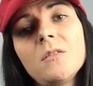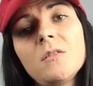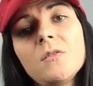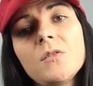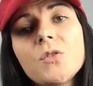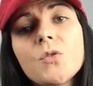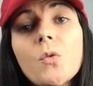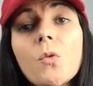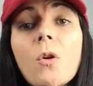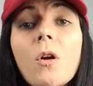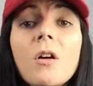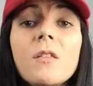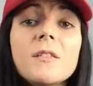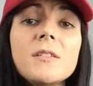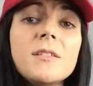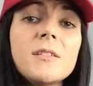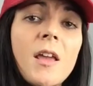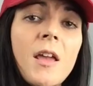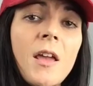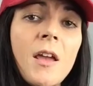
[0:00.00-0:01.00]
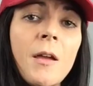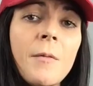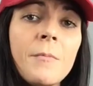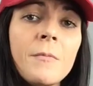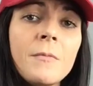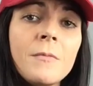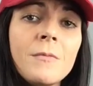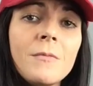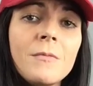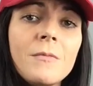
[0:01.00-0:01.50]
So we're all the
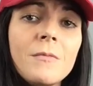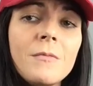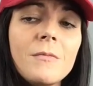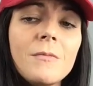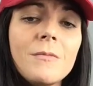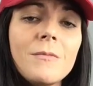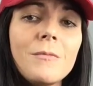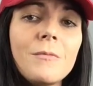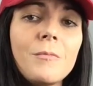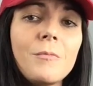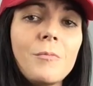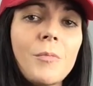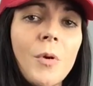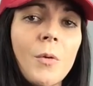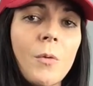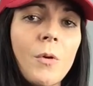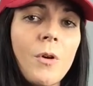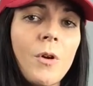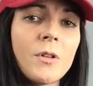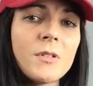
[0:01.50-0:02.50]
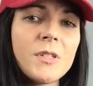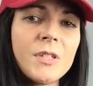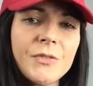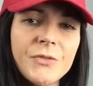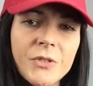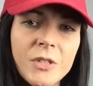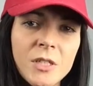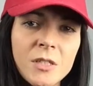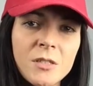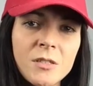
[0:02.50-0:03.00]
same, but we're all
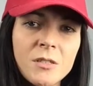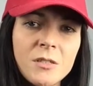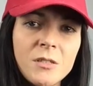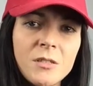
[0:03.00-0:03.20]
different.